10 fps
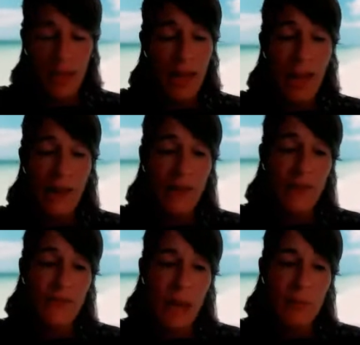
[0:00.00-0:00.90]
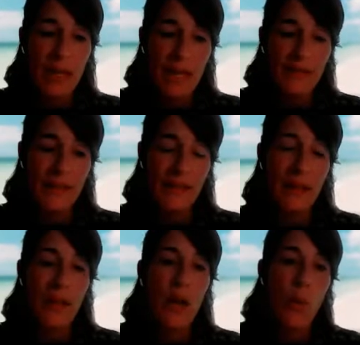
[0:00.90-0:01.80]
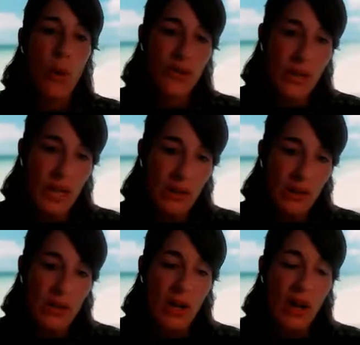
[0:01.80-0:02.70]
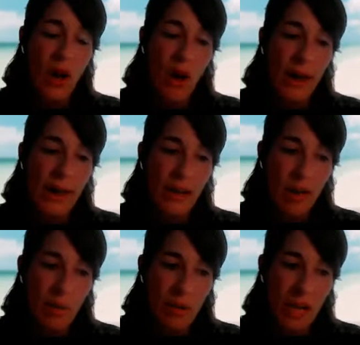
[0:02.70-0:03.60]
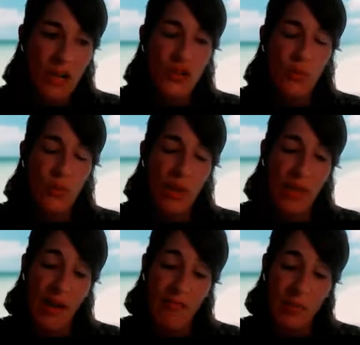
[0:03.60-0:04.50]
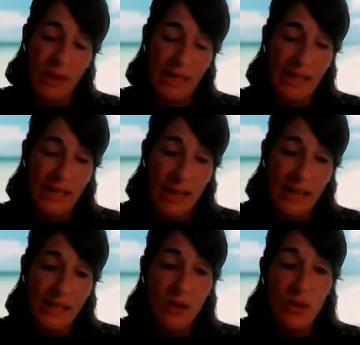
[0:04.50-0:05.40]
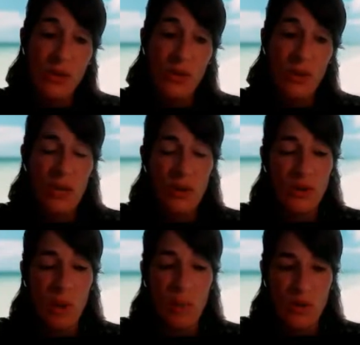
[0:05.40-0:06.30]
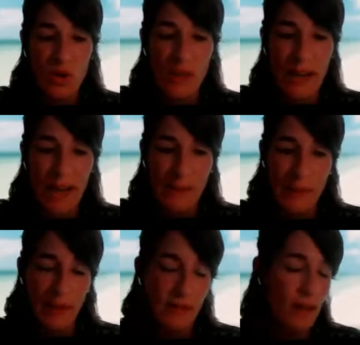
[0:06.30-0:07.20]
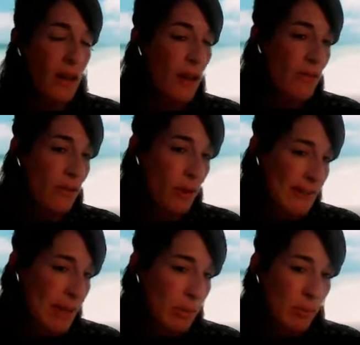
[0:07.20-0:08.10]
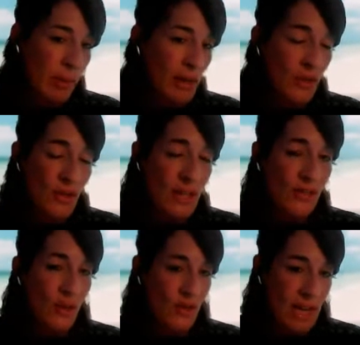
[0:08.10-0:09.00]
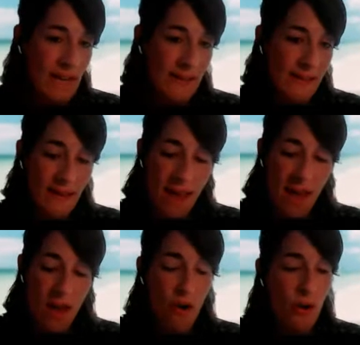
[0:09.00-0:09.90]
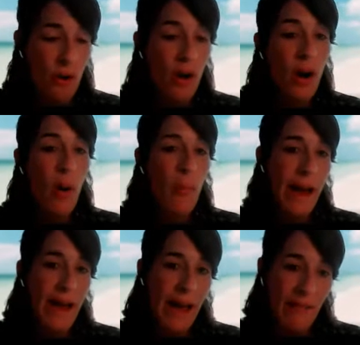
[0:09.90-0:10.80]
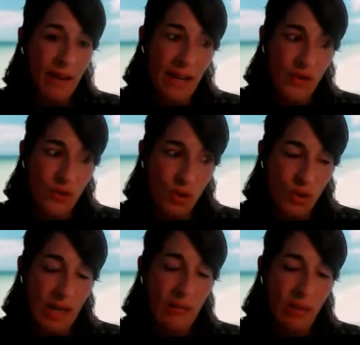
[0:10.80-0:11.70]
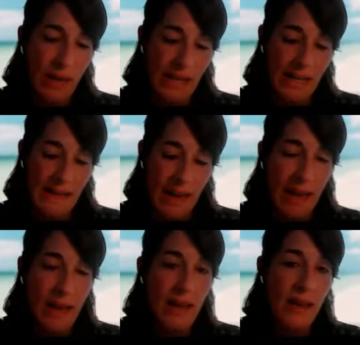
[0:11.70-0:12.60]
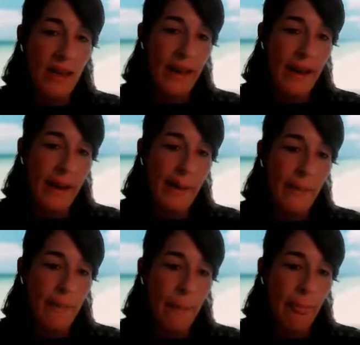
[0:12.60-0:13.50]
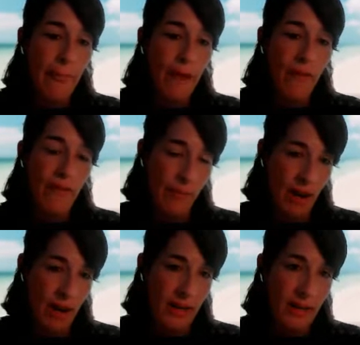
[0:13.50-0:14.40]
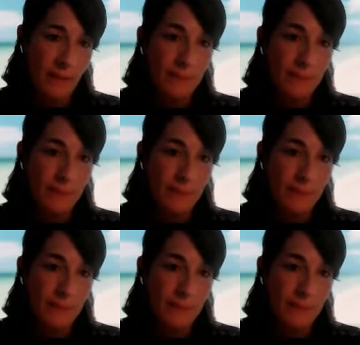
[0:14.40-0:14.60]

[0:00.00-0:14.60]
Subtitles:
And all of them believe that we should include, in combination with environmental studies, also include some social aspects. For example, by using social LCA or by having a sustainable LCA of the project.